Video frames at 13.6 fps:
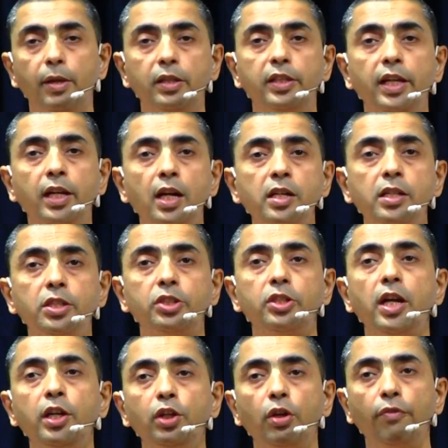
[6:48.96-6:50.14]
But their
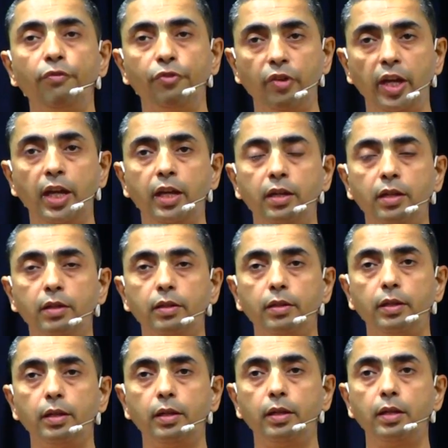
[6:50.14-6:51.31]
understanding of train,
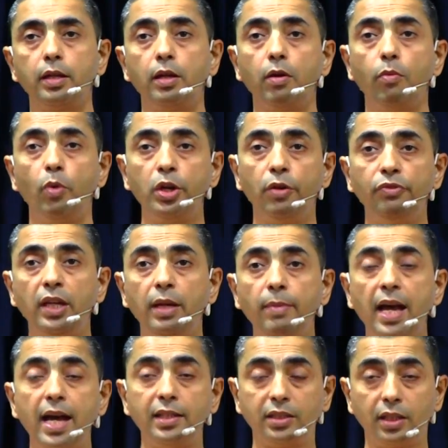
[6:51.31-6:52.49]
one of them
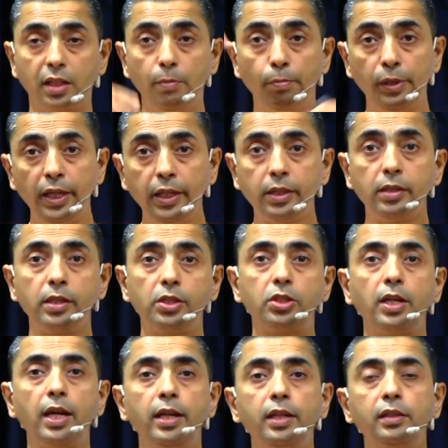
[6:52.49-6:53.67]
has a complete
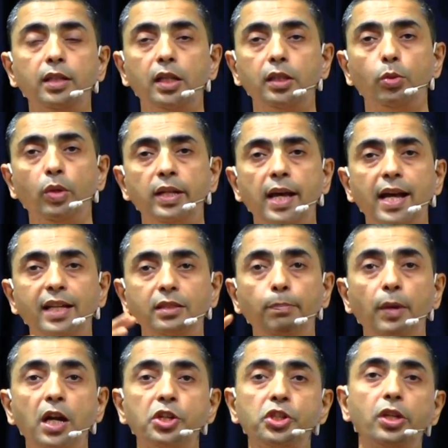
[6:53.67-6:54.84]
understanding, the other one has a
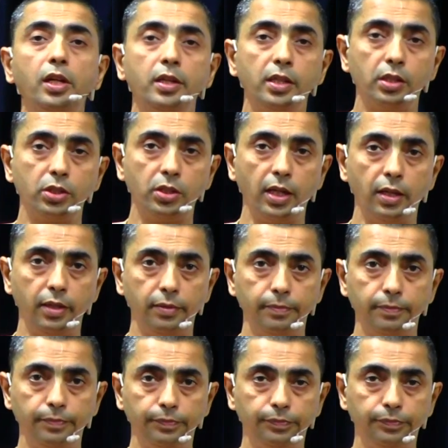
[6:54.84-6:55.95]
partial understanding.